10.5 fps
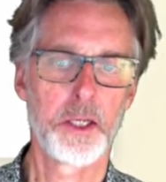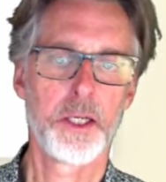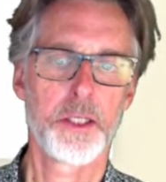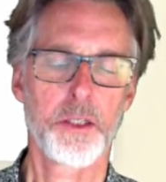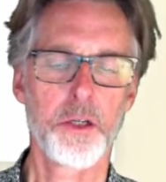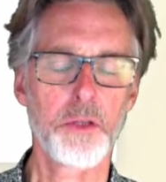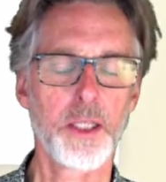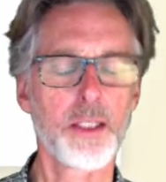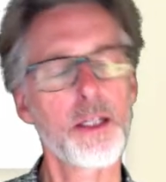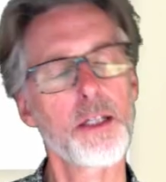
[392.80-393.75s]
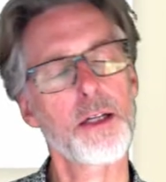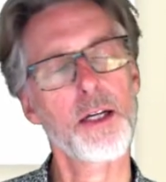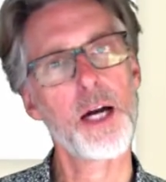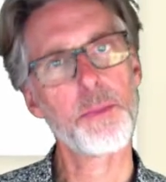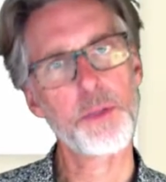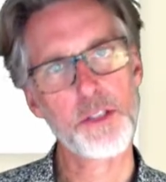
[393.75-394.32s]
So note that the
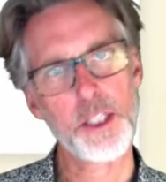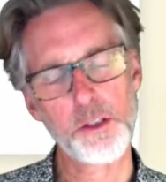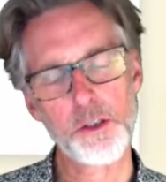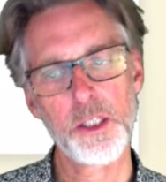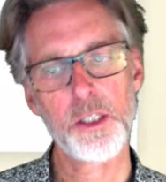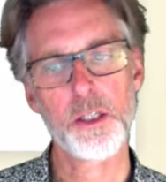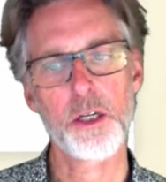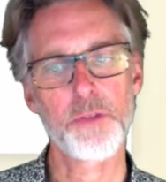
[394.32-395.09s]
computation here of